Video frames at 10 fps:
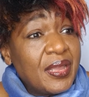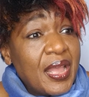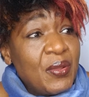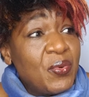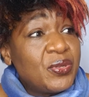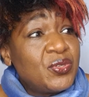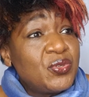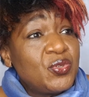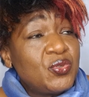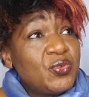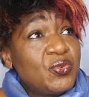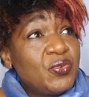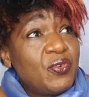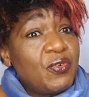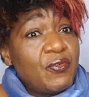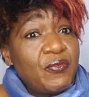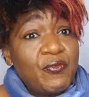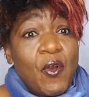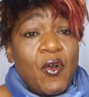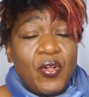I want you to
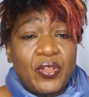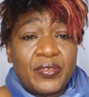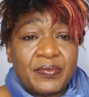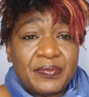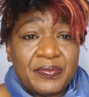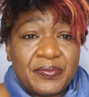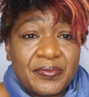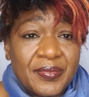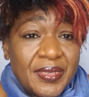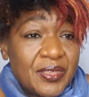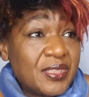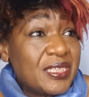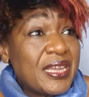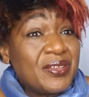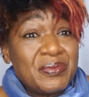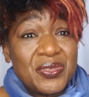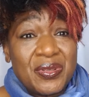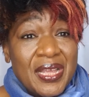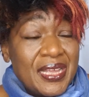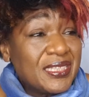fall. Take him
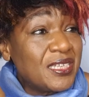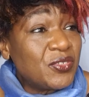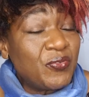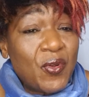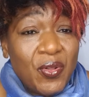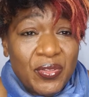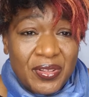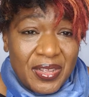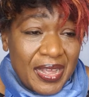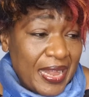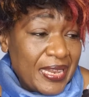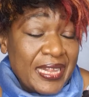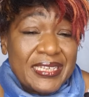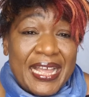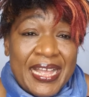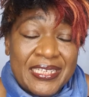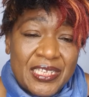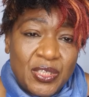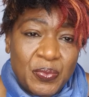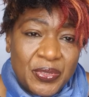to, says, fall. Let the
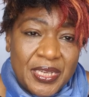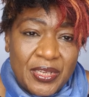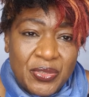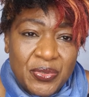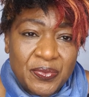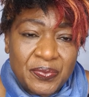angels protect you.